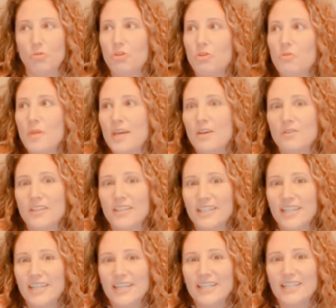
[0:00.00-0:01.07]
You may only
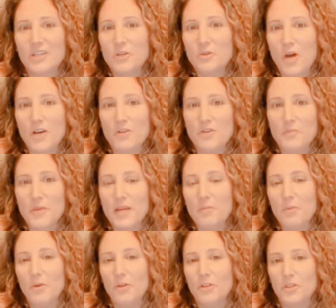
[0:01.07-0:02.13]
need 200 people to